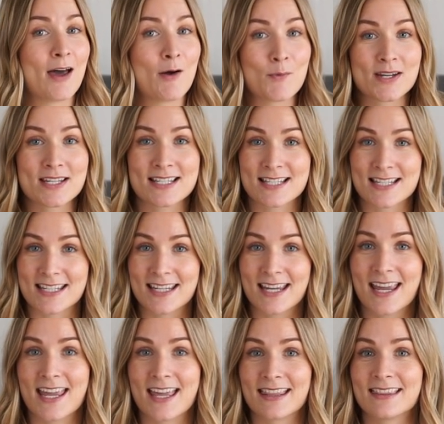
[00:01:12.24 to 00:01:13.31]
that we
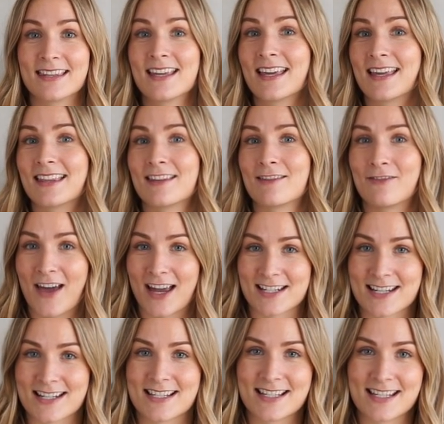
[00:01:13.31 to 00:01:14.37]
see in the
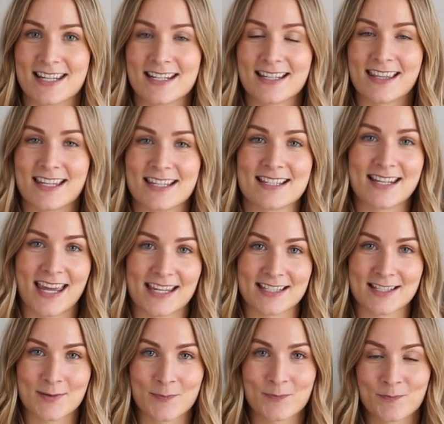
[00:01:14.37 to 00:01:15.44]
fashion scene these
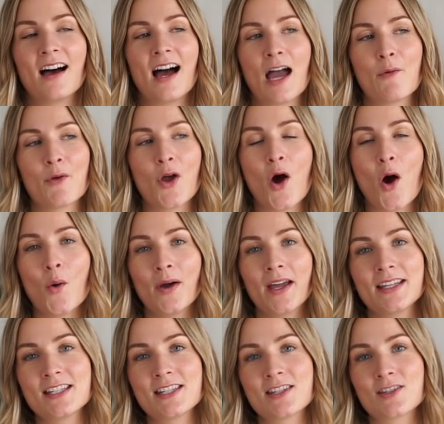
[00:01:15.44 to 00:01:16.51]
days. I would
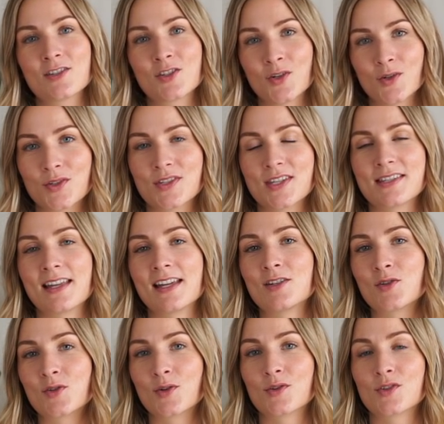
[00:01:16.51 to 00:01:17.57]
always choose to stay
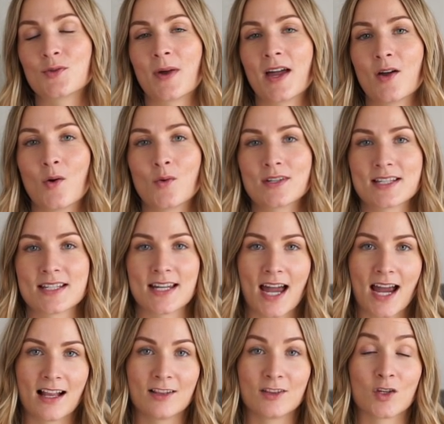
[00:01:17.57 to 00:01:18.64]
true to my own
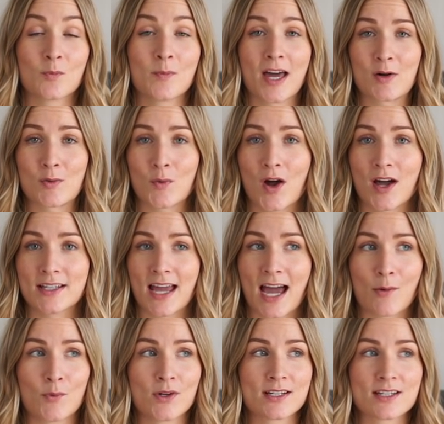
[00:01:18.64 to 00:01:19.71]
style no matter what.
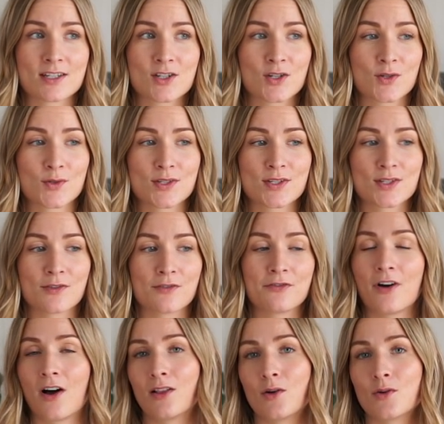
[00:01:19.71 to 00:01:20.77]
I wouldn't choose to
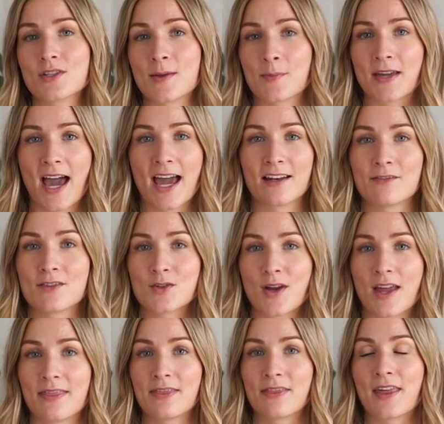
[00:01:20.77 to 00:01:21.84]
follow some kind of
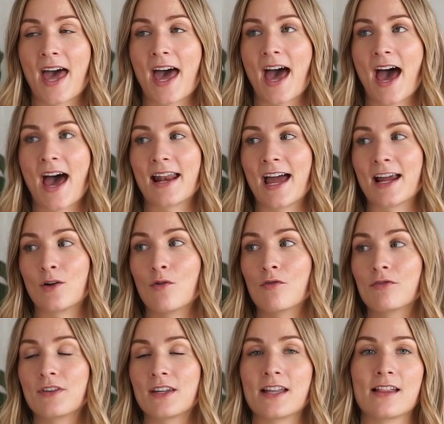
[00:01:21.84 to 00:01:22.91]
trend that I
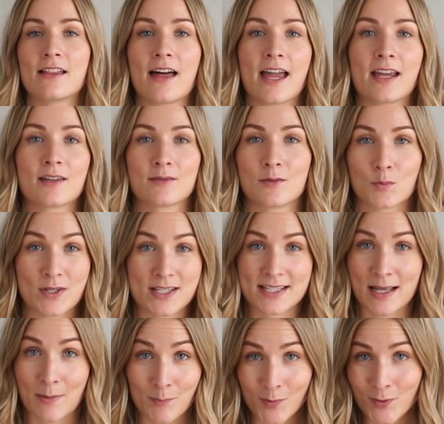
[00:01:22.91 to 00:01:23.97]
don't feel like
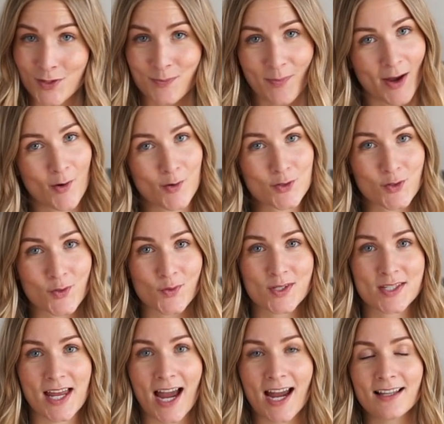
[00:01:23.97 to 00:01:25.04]
resembles my own true
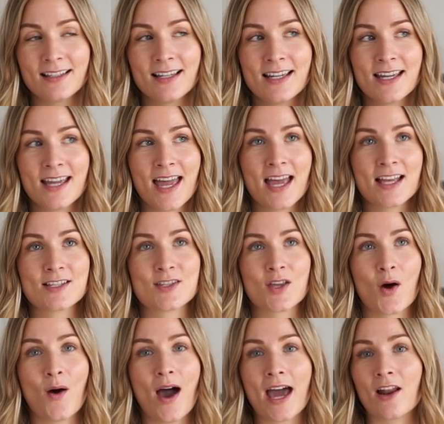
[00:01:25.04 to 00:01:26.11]
style.
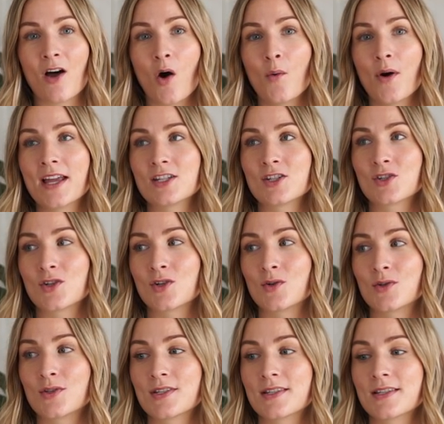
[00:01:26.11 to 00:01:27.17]
So I'd always
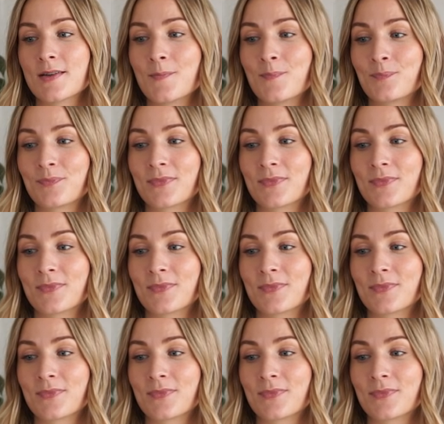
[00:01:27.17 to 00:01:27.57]
choose